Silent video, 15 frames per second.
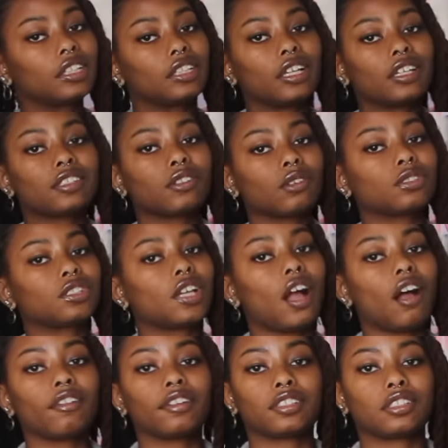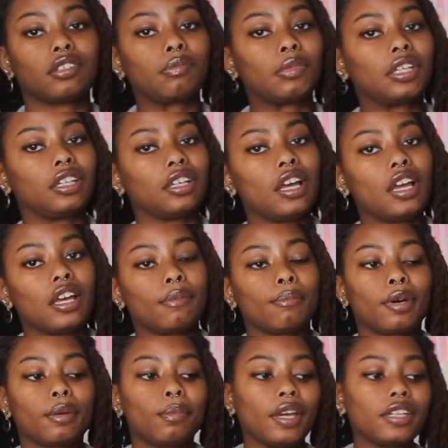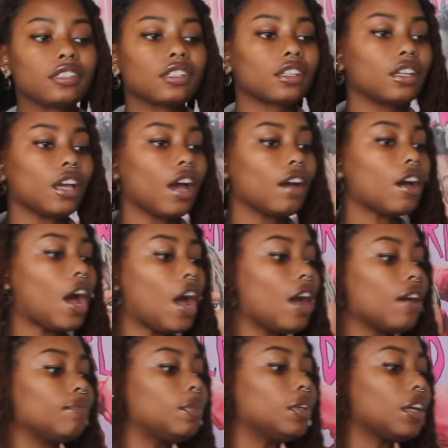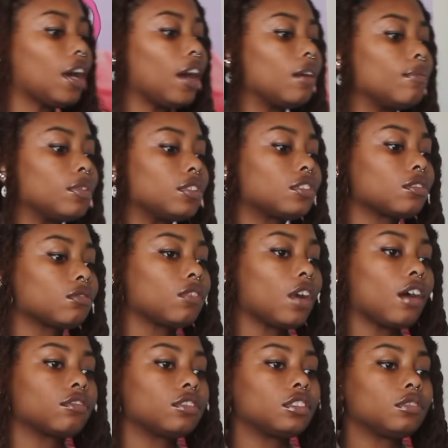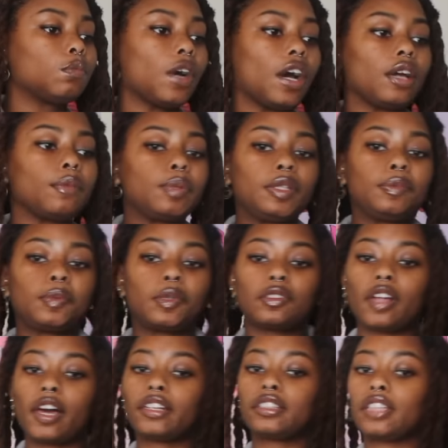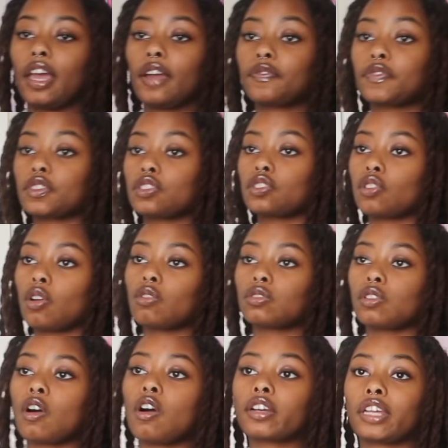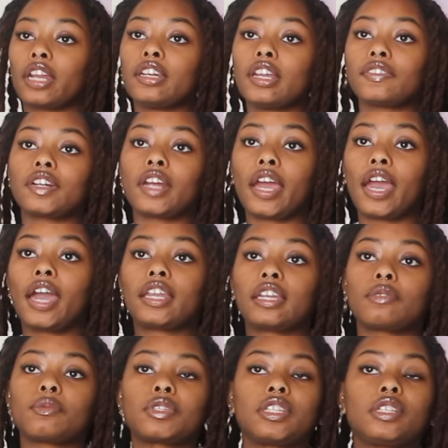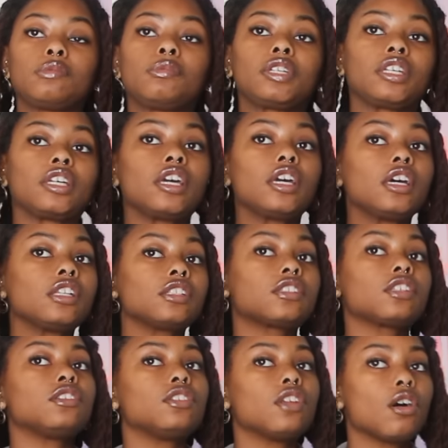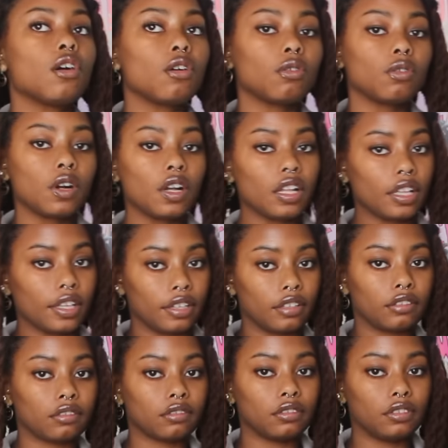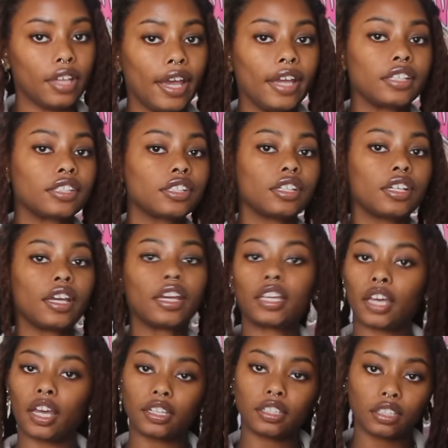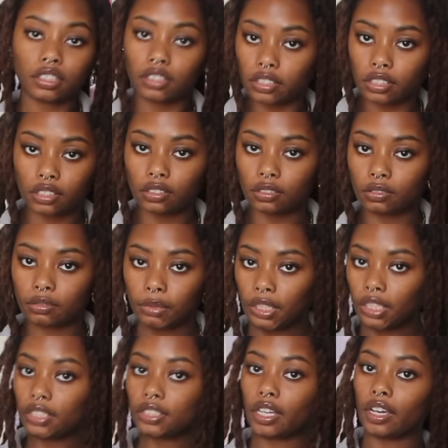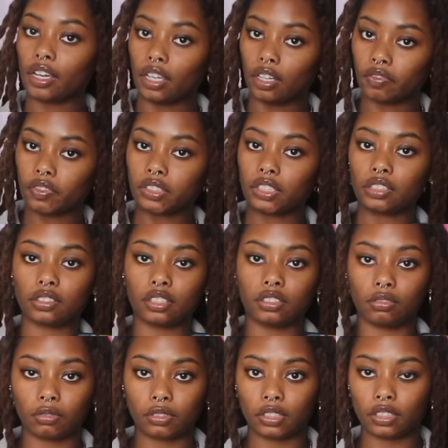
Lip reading: that is so childish to me. But basically, I have been surrounded by people like that for so long, and I never had it within me to know that shit ain't got nothing to do with me. It's got everything to do with